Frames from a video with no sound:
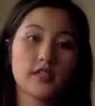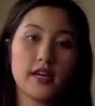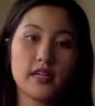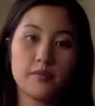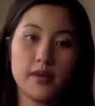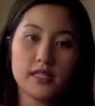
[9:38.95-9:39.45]

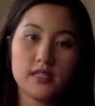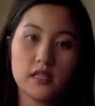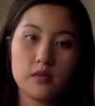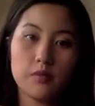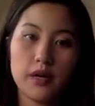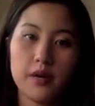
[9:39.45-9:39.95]
kind of
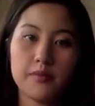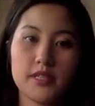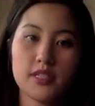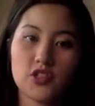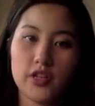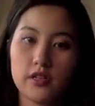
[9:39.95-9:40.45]
messy, but I'm going
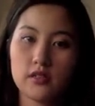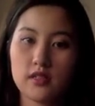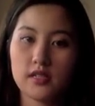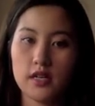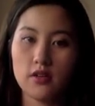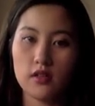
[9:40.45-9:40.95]
to trace
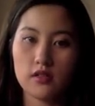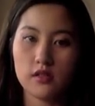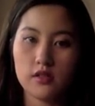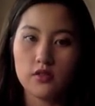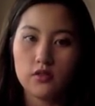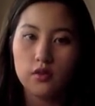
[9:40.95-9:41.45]
this out
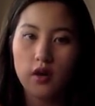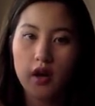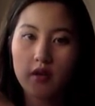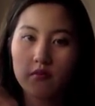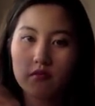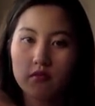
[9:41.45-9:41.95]
onto
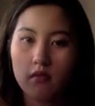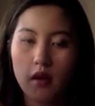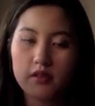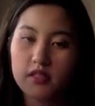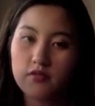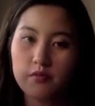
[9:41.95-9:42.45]
a
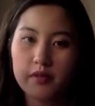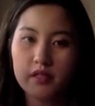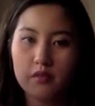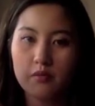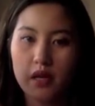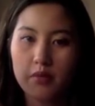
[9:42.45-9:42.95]
different piece
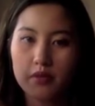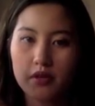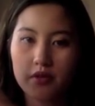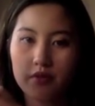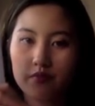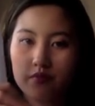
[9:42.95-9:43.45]
of
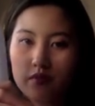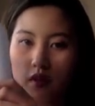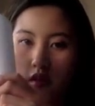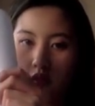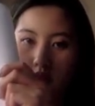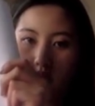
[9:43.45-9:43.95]
paper
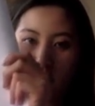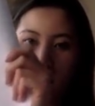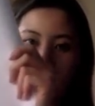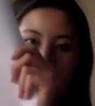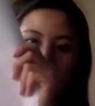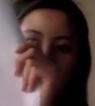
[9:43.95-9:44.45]

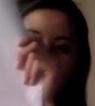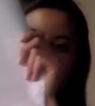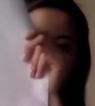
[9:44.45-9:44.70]
to get it